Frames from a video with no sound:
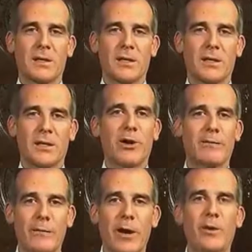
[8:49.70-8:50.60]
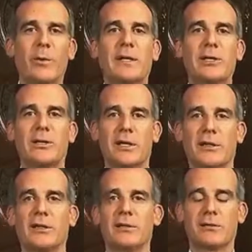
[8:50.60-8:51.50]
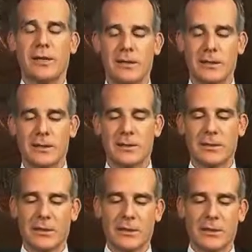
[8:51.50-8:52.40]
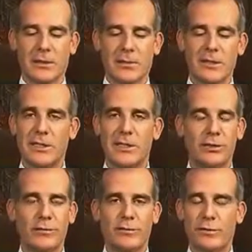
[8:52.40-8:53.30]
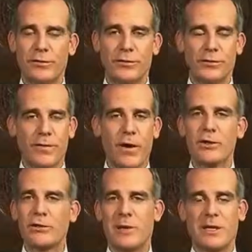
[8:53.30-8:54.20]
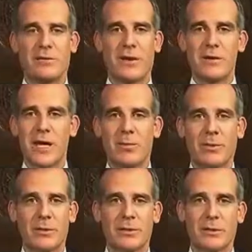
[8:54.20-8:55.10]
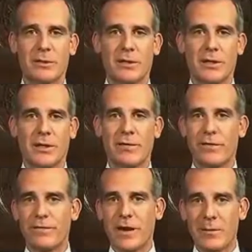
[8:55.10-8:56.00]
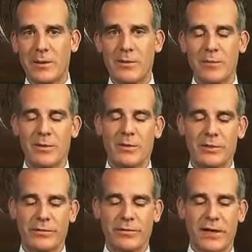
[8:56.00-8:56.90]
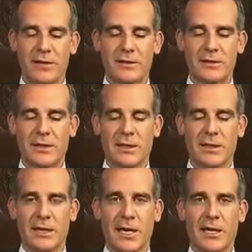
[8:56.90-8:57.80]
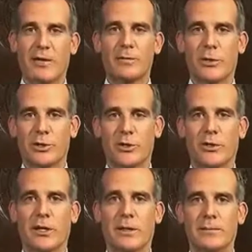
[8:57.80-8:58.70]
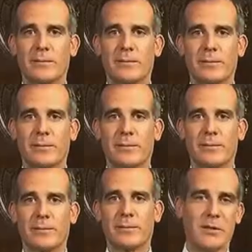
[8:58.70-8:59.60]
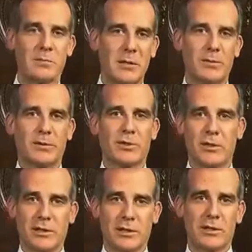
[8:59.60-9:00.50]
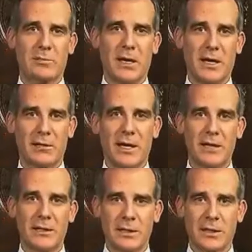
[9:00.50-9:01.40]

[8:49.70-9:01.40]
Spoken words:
You know, everywhere we look in this crisis, we see far too many of our neighbors, of our family members and friends and loved ones hurting, whether it's people struggling to pay the rent,